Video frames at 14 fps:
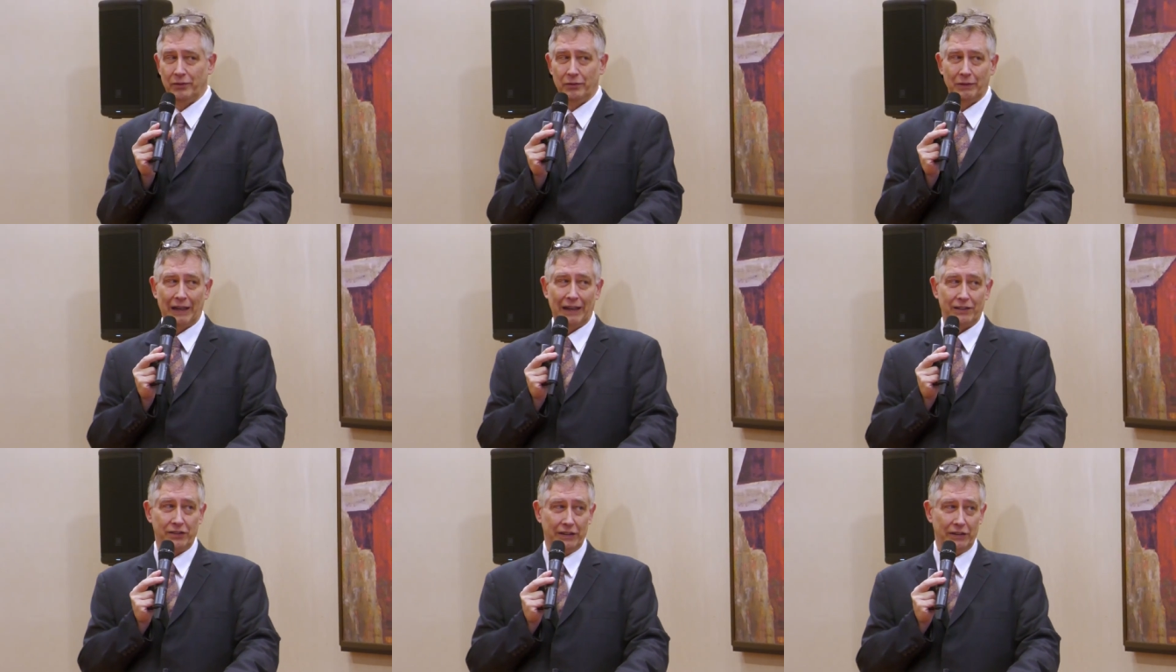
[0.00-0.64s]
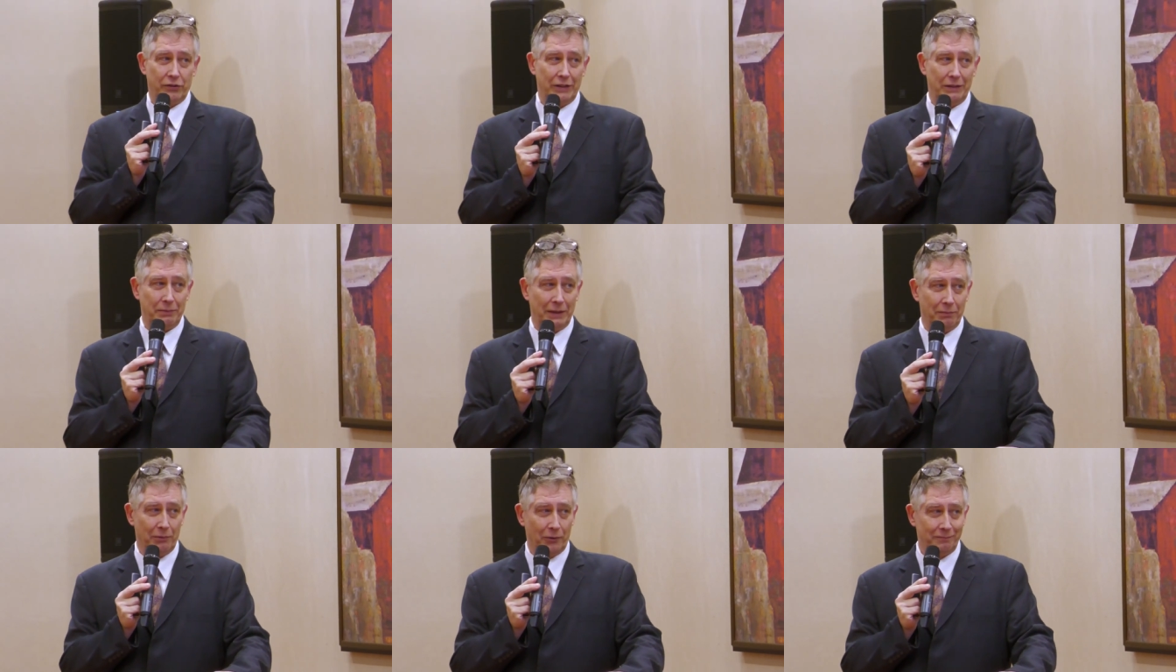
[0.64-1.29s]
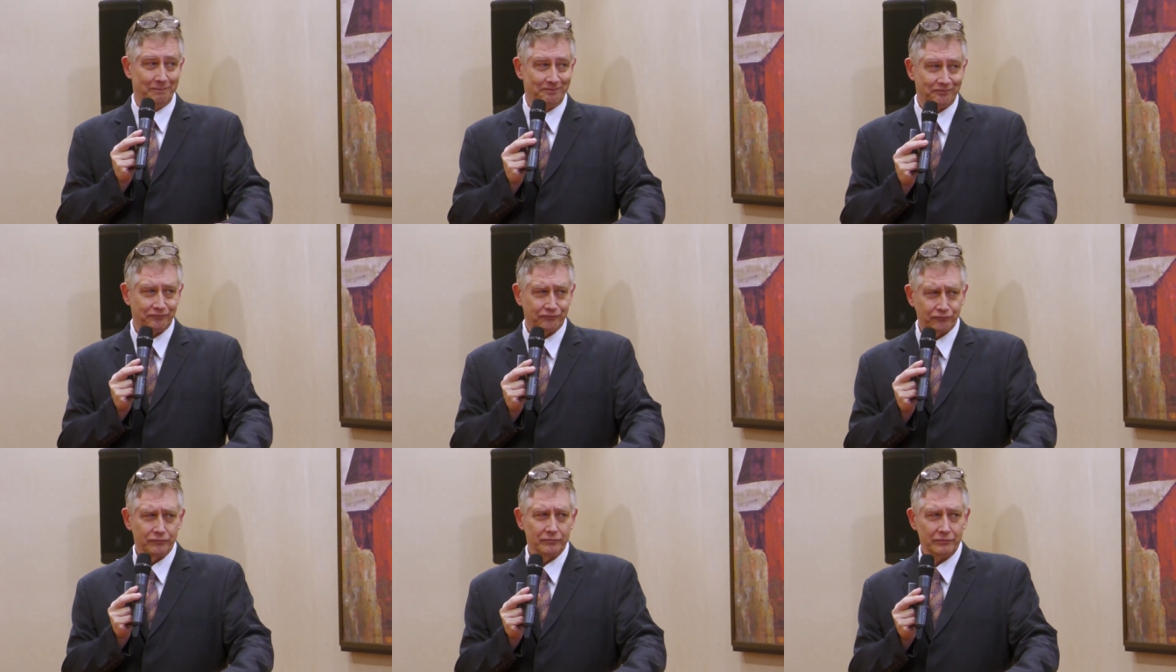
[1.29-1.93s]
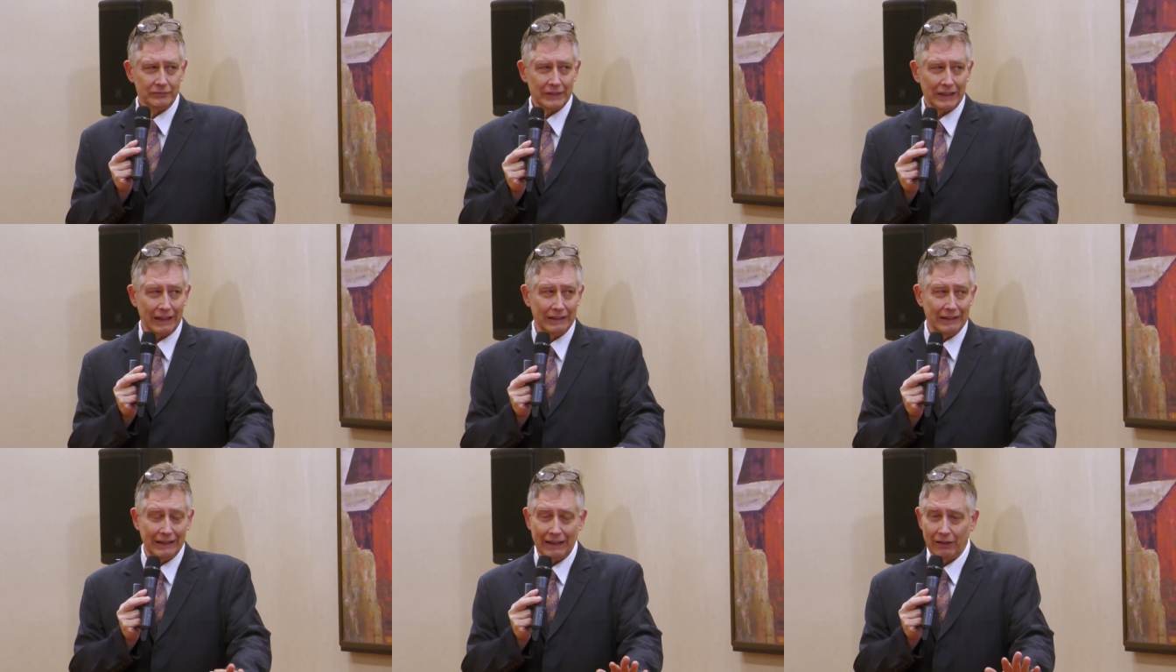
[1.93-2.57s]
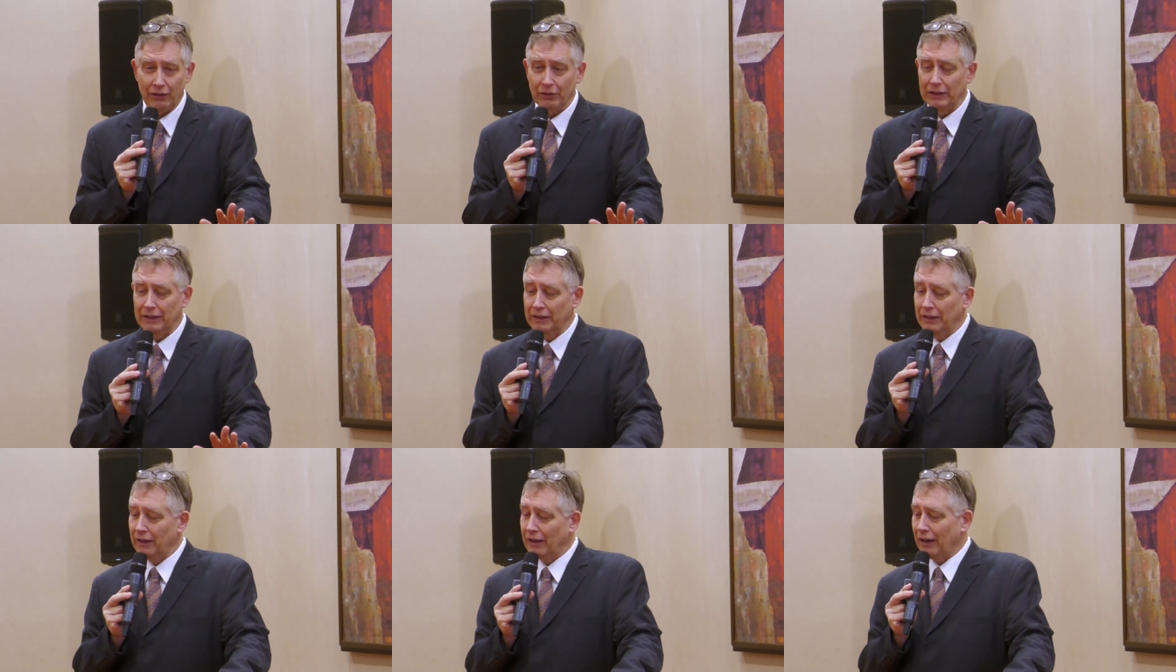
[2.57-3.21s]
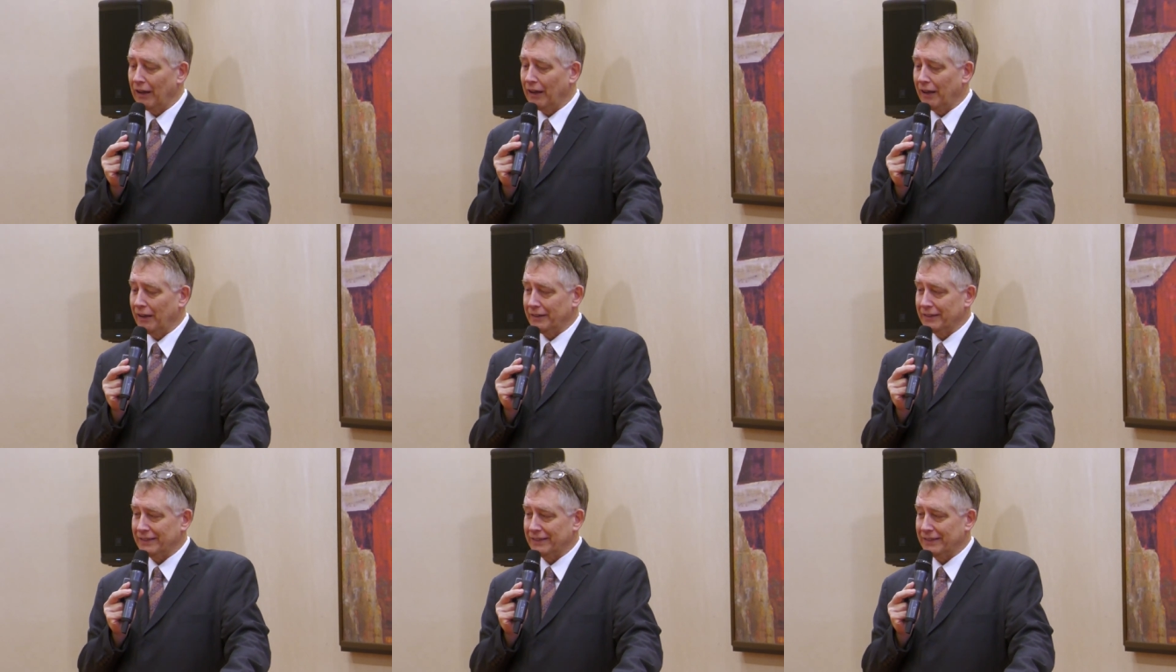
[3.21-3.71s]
to actually treat people. Now, uh,